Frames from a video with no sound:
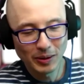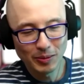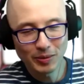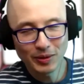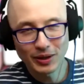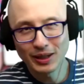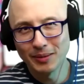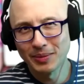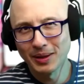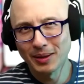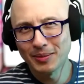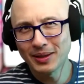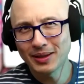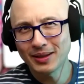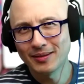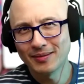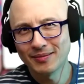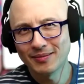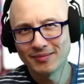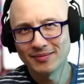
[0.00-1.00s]
puberty in
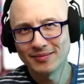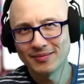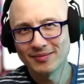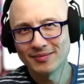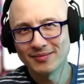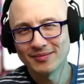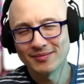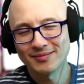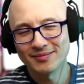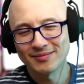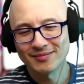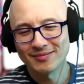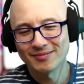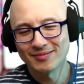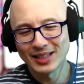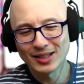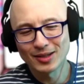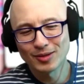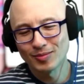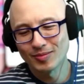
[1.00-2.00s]
public.
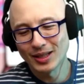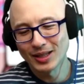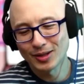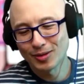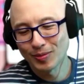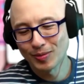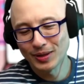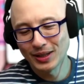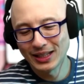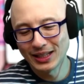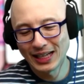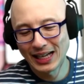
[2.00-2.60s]
I'm